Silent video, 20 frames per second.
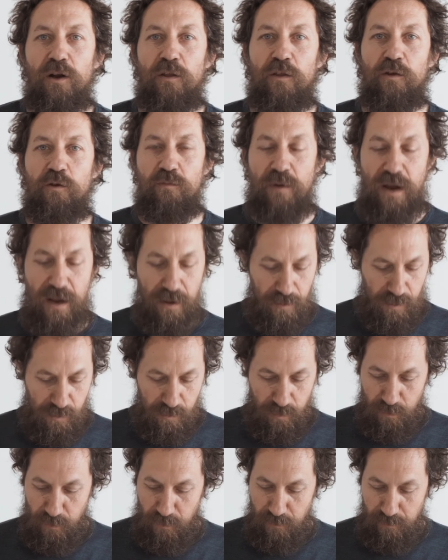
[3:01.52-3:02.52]
lot of the
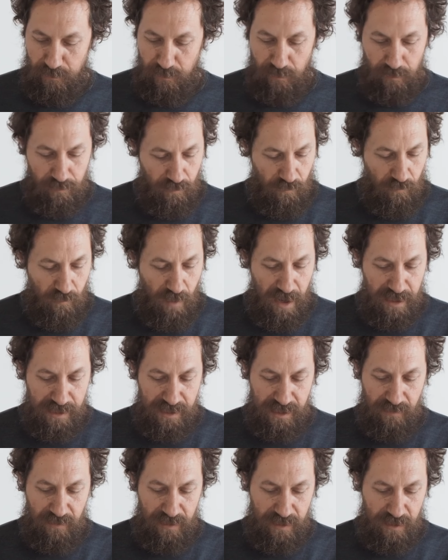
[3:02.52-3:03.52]
grounds will
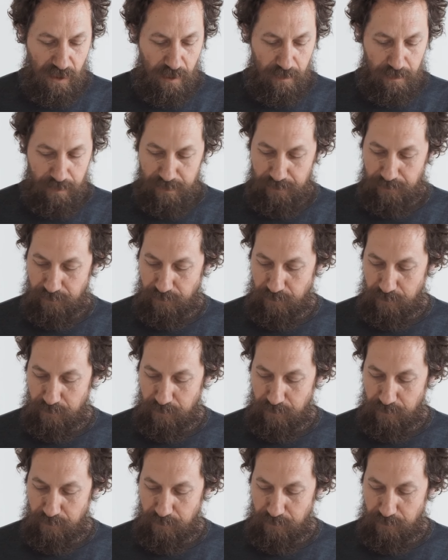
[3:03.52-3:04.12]
rise to the top.